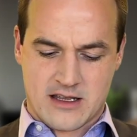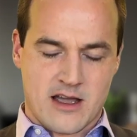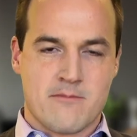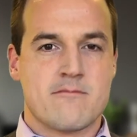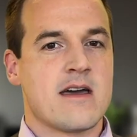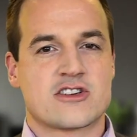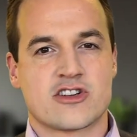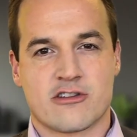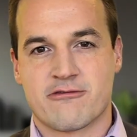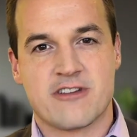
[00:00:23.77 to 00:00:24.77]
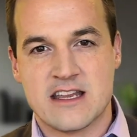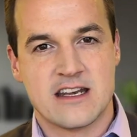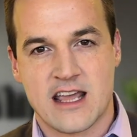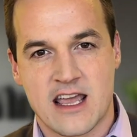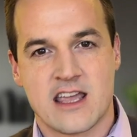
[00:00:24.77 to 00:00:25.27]
Measure Feet
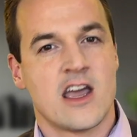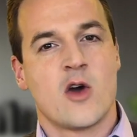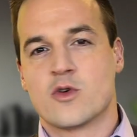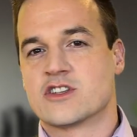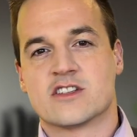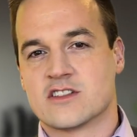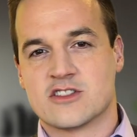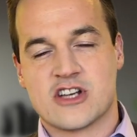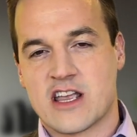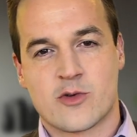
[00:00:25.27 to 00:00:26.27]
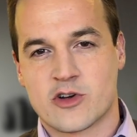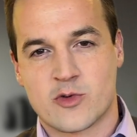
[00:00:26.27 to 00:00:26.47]
Day, which is January